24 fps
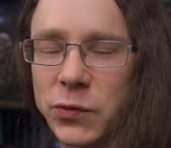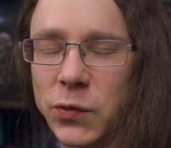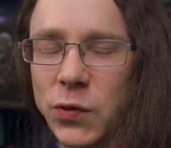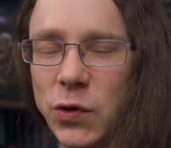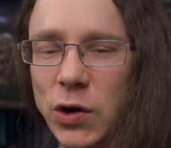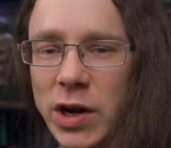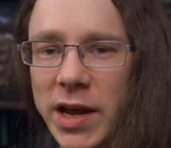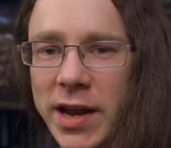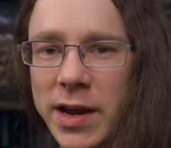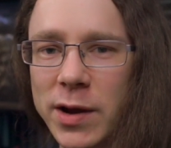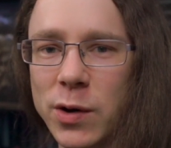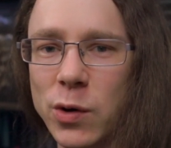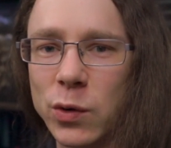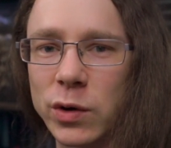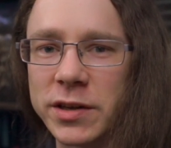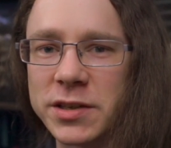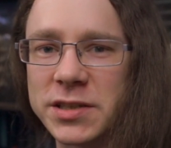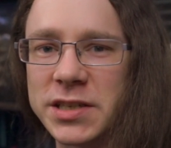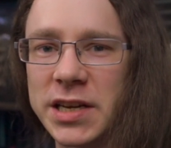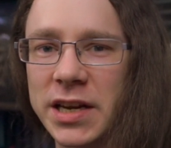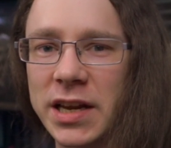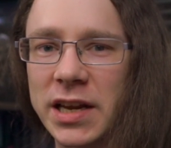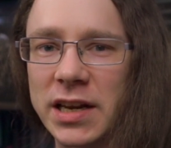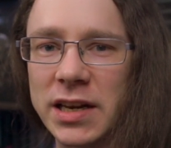For now, let's
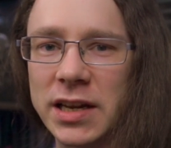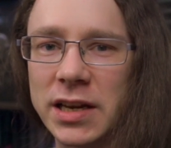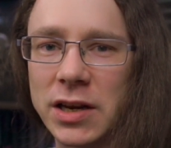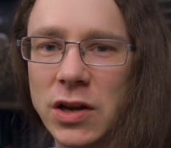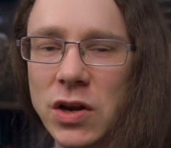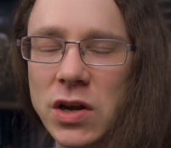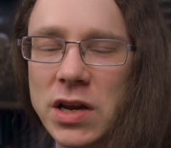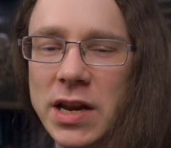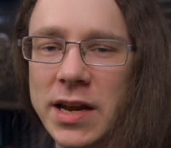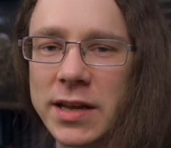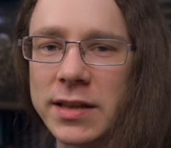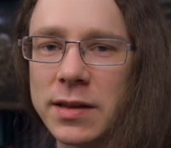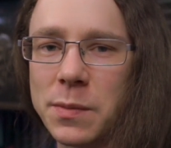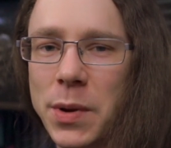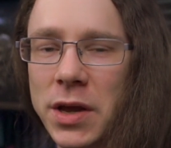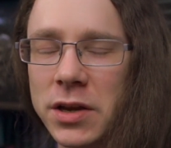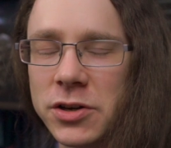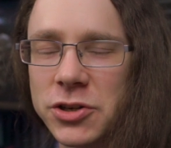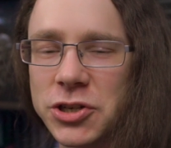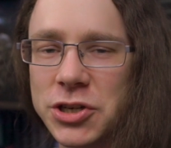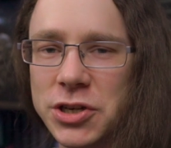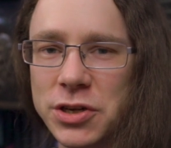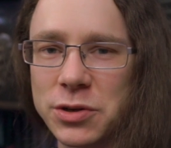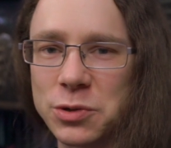take a little look at the
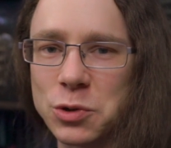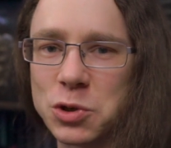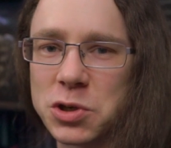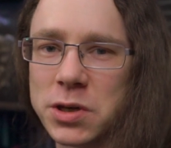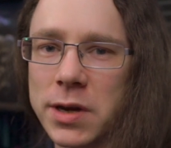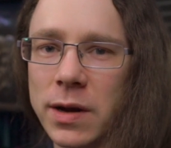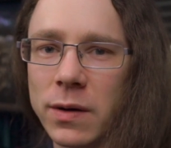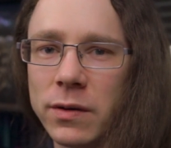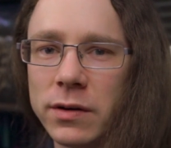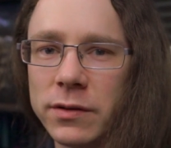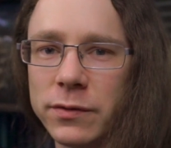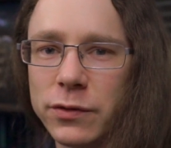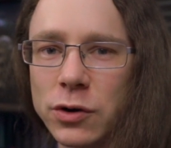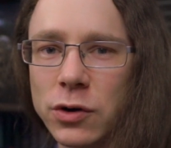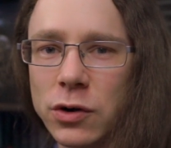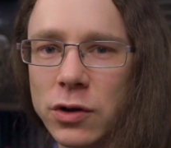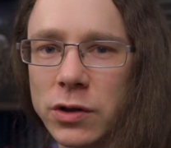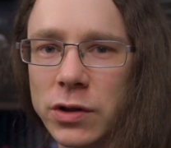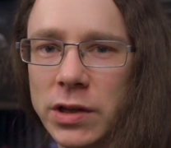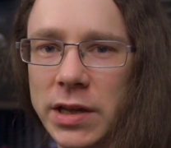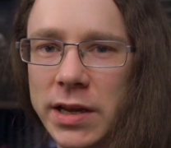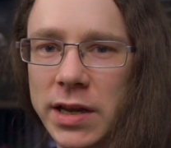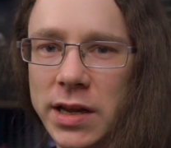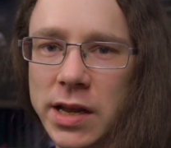patch notes, go over
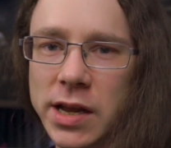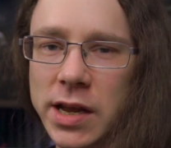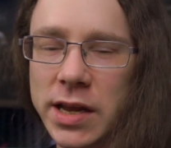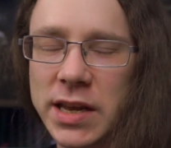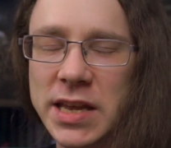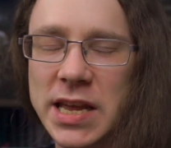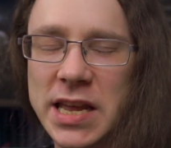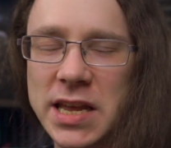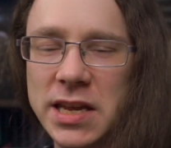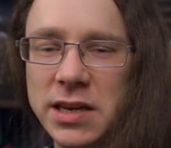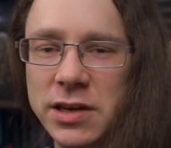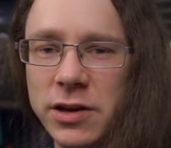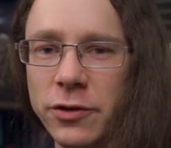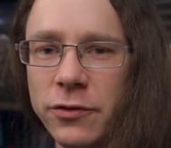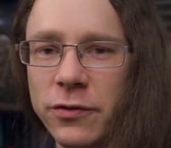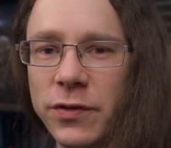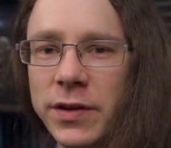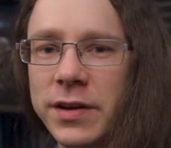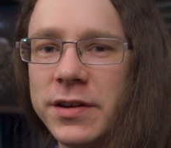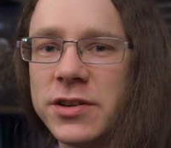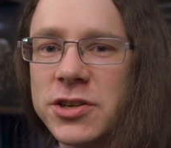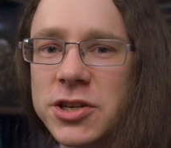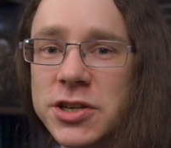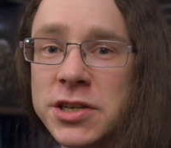all the key new
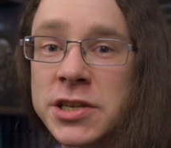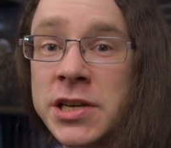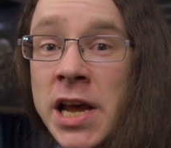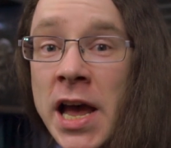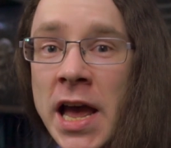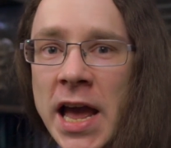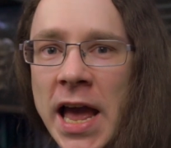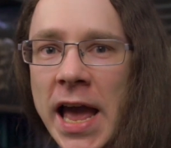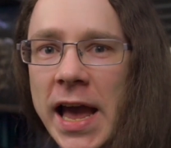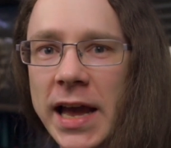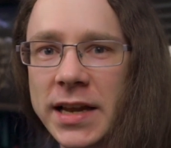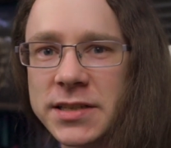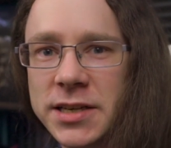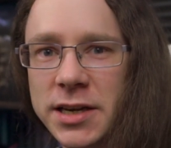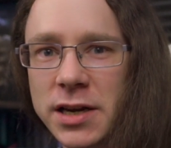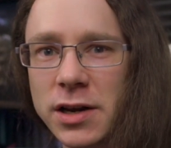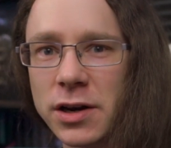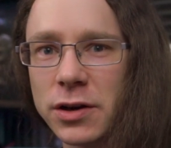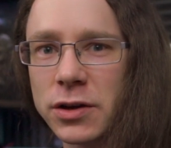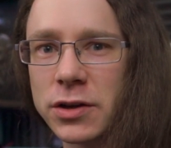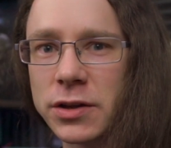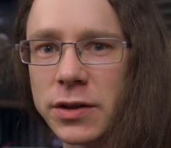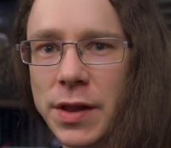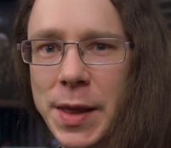features, and take a
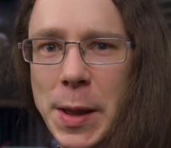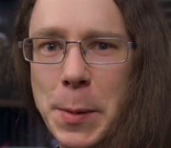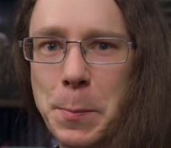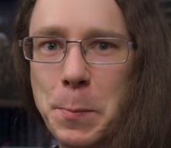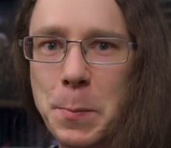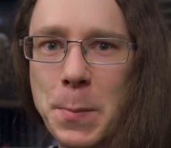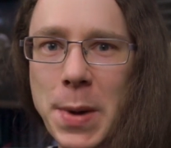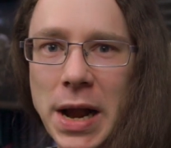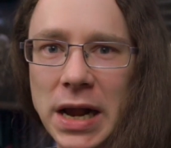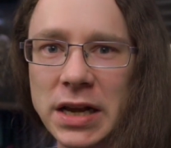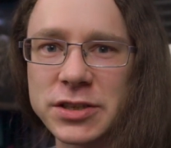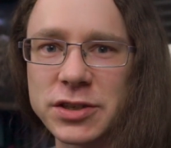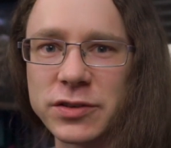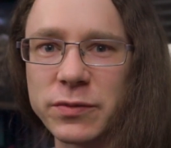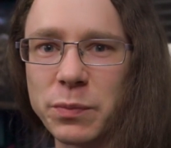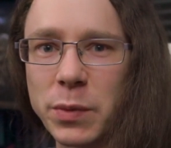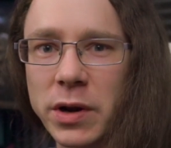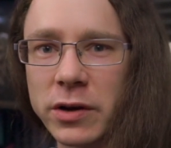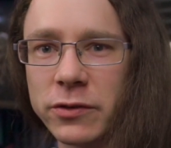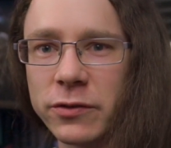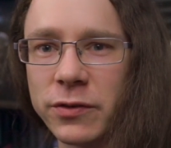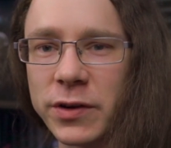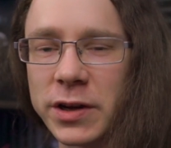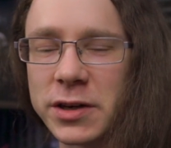look at the massive
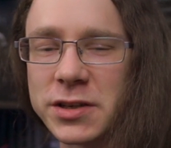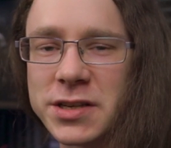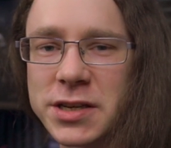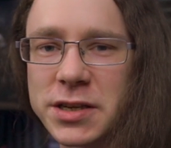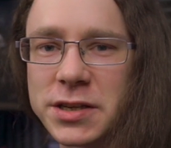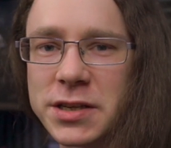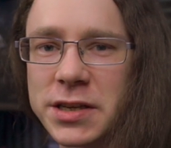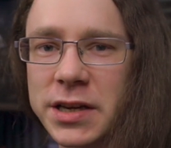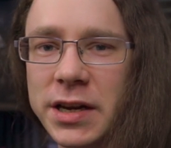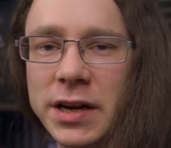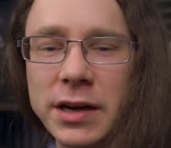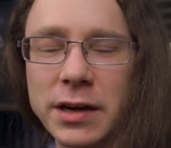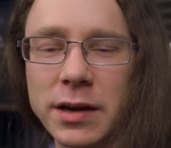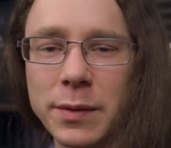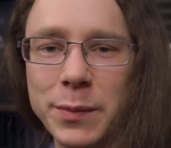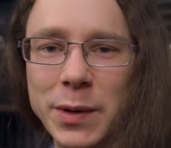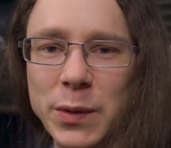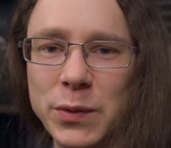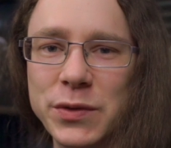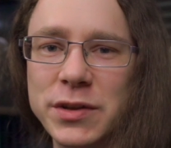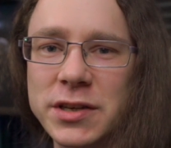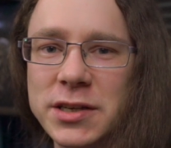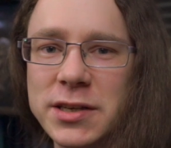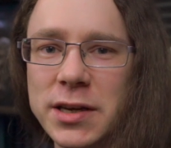bug fixes that are coming
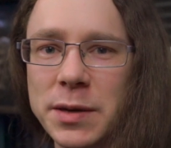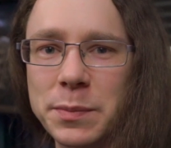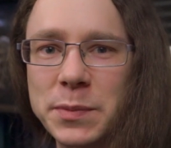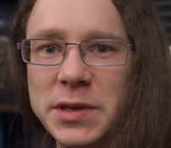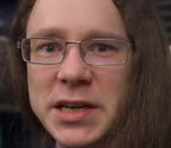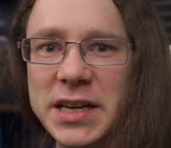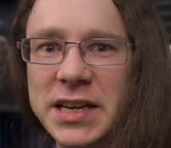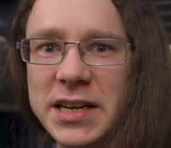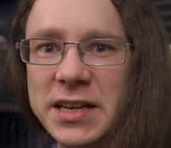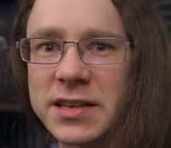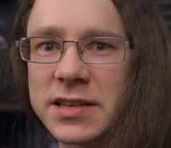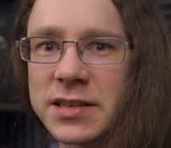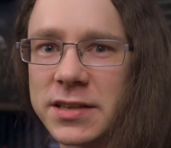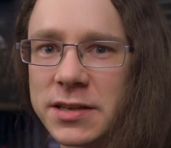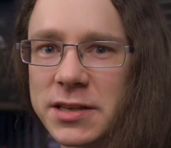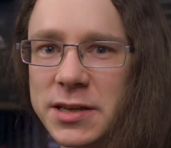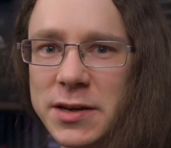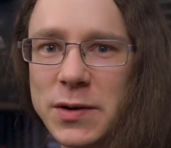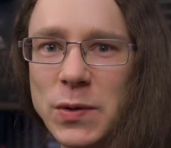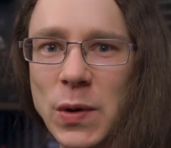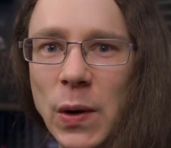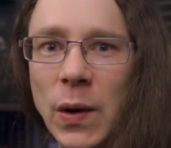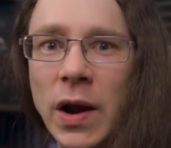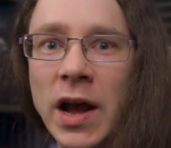with this update.
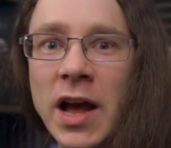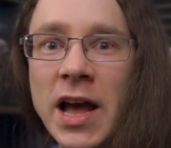So,